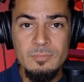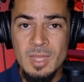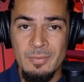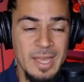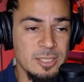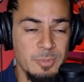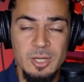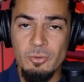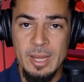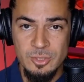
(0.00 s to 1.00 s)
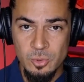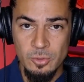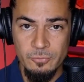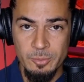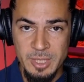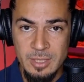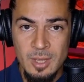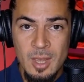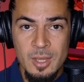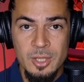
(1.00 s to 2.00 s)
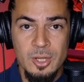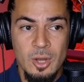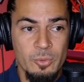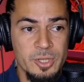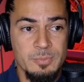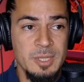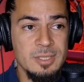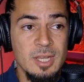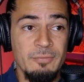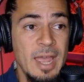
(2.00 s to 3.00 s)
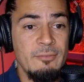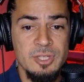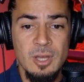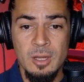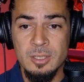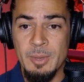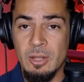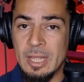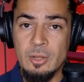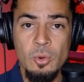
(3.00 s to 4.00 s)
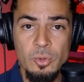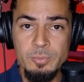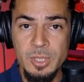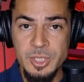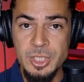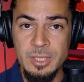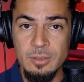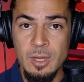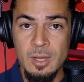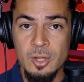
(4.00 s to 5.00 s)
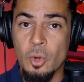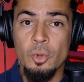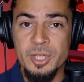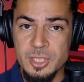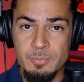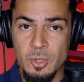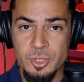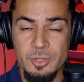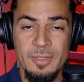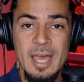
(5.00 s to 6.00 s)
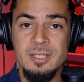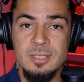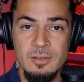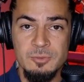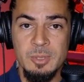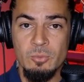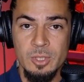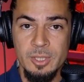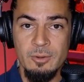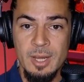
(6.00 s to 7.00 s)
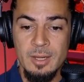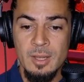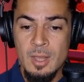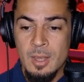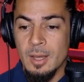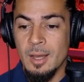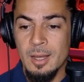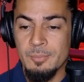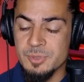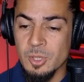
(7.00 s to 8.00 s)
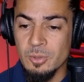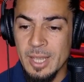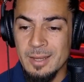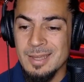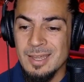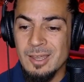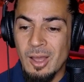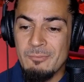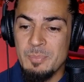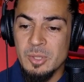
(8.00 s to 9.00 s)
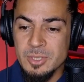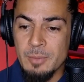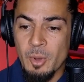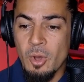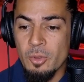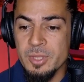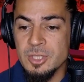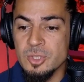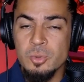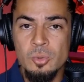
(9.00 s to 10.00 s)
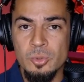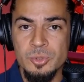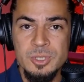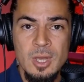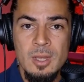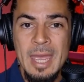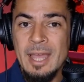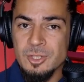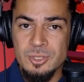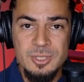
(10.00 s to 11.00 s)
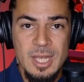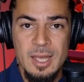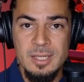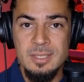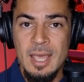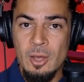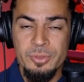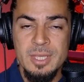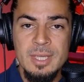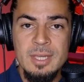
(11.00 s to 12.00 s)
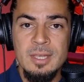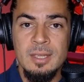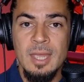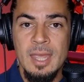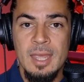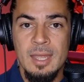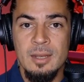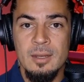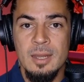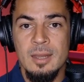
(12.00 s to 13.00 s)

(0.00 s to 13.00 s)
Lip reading: That's been a great tool for me. There's been stuff I haven't talked about, like cold plunging, cold exposure. That stuff's been really great. So like I've built up all these tools, exercise, healthy eating, and